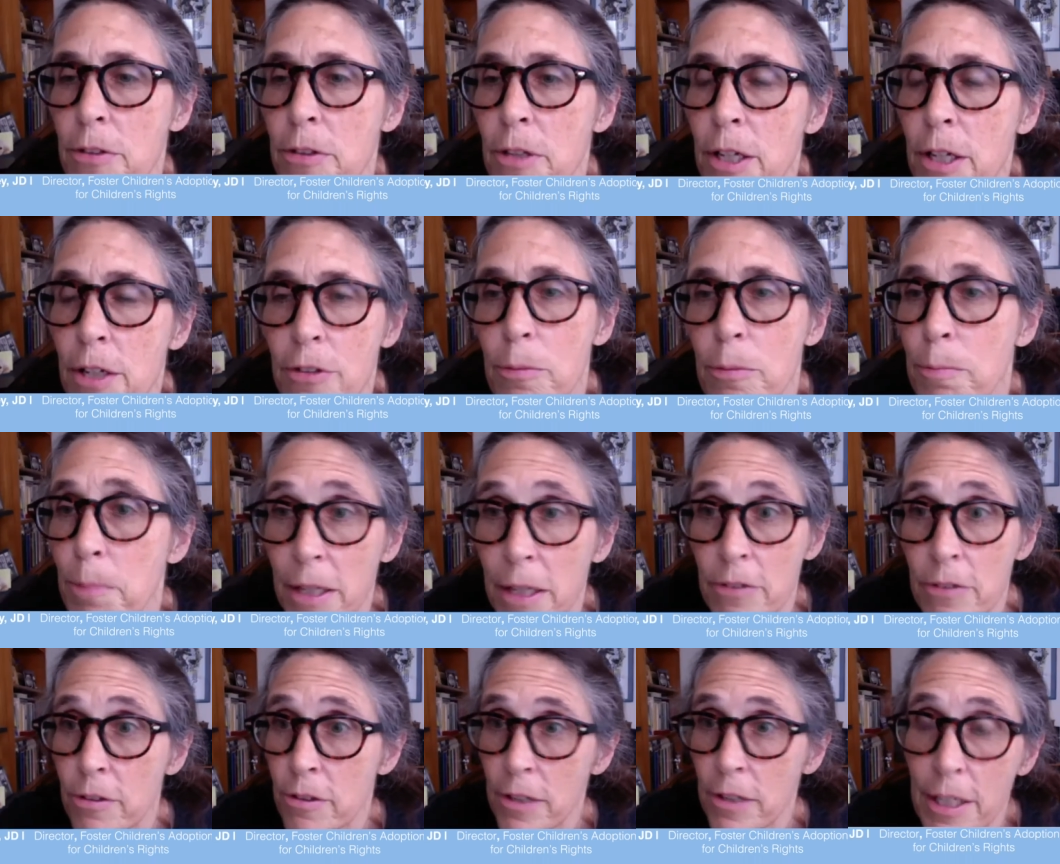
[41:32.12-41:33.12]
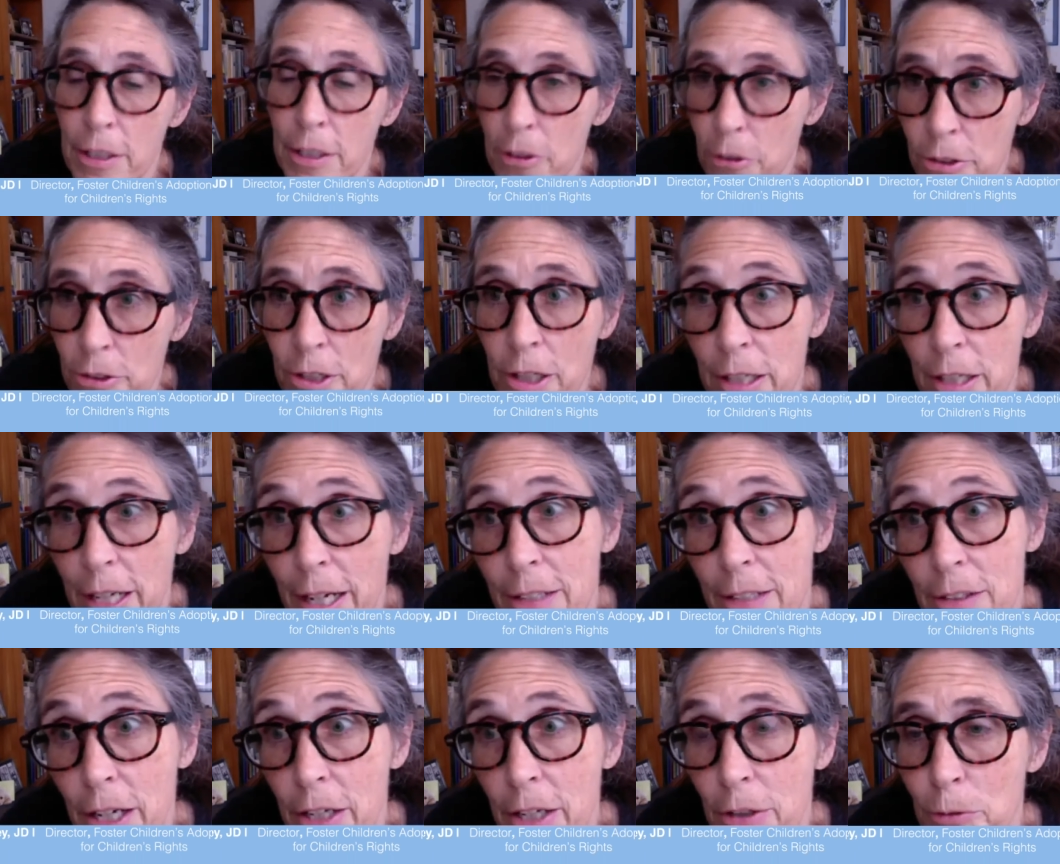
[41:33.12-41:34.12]
to places like UCLA
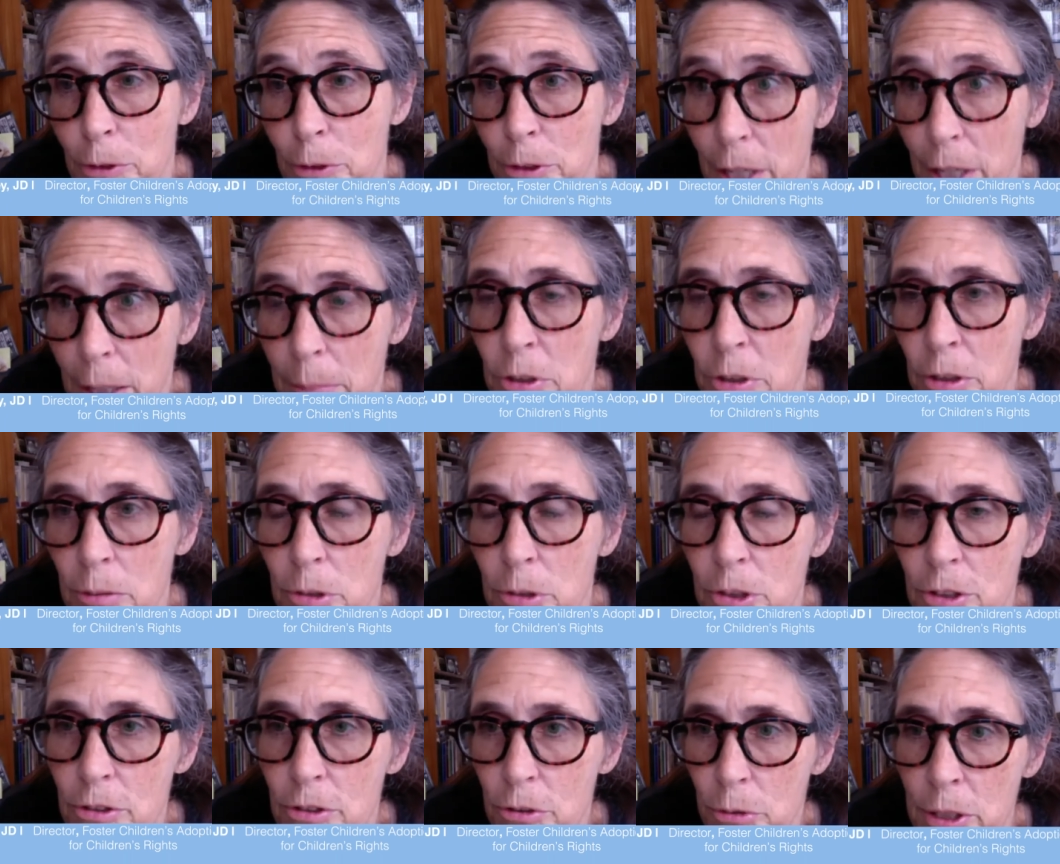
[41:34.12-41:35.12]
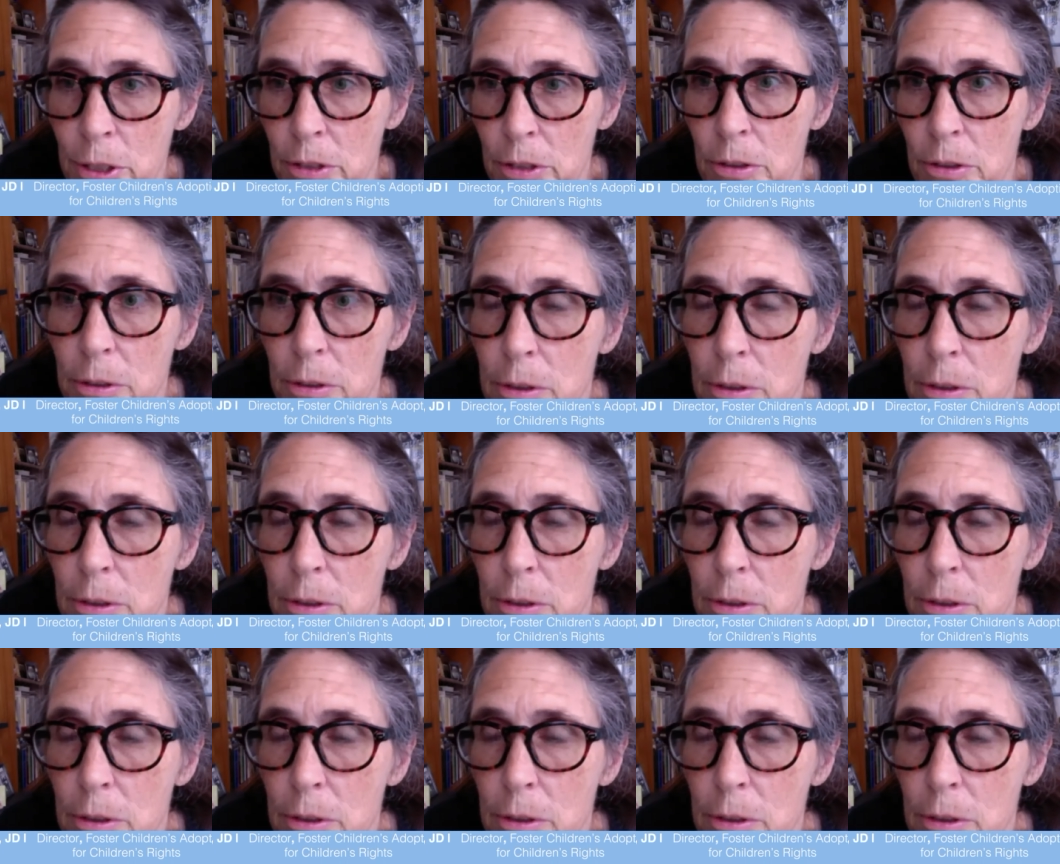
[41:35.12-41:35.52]
Ties for Adoption, which is critical.